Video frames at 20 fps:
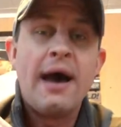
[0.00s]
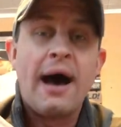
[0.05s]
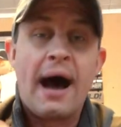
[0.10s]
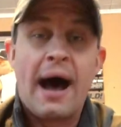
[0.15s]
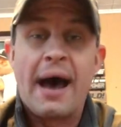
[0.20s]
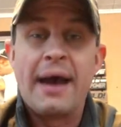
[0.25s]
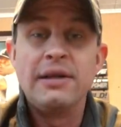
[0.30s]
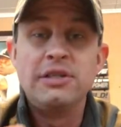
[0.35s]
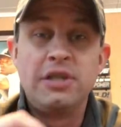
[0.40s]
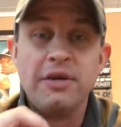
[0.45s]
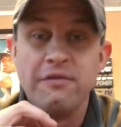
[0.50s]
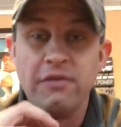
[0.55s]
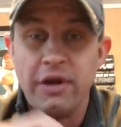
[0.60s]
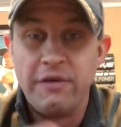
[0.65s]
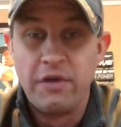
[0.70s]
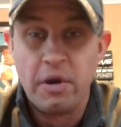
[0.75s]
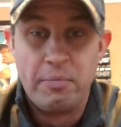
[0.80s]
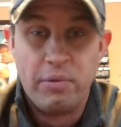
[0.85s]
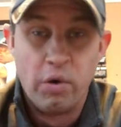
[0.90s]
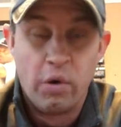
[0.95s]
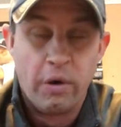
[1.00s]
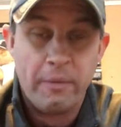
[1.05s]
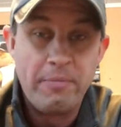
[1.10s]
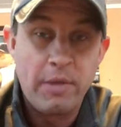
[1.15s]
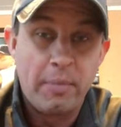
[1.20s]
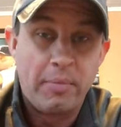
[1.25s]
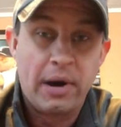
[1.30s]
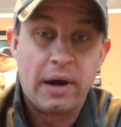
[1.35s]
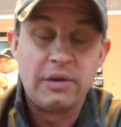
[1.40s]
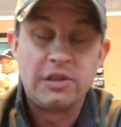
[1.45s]
Heid's of Liverpool,
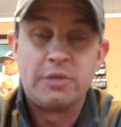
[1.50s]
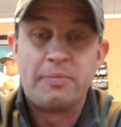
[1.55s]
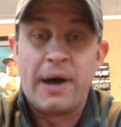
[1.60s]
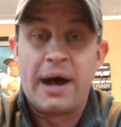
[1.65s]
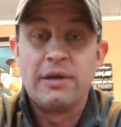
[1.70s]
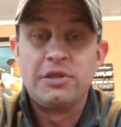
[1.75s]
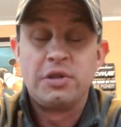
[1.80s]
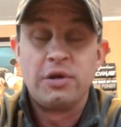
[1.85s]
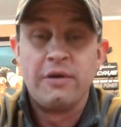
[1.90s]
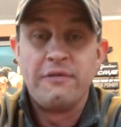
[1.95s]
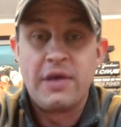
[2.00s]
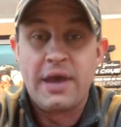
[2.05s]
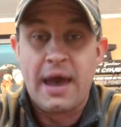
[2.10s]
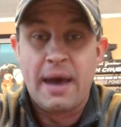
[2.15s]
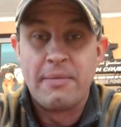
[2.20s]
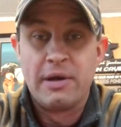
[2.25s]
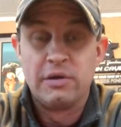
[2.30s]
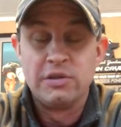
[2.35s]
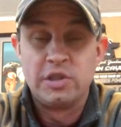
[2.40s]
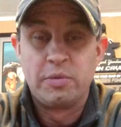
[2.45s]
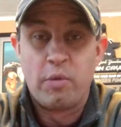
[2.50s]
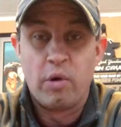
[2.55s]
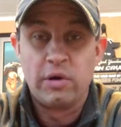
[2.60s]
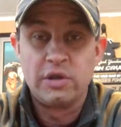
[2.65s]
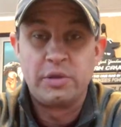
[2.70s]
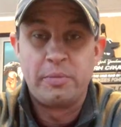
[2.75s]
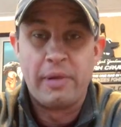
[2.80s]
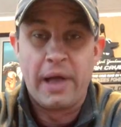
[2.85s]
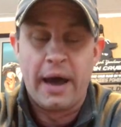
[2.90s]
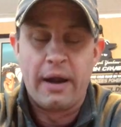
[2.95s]
a proud sponsor of the ML
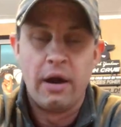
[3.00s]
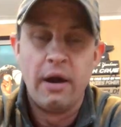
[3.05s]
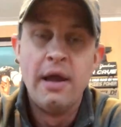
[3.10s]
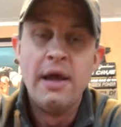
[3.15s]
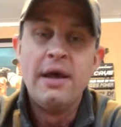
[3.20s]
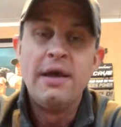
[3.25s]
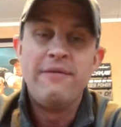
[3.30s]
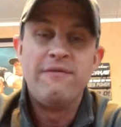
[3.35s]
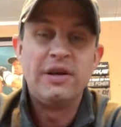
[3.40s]
Sports Platter.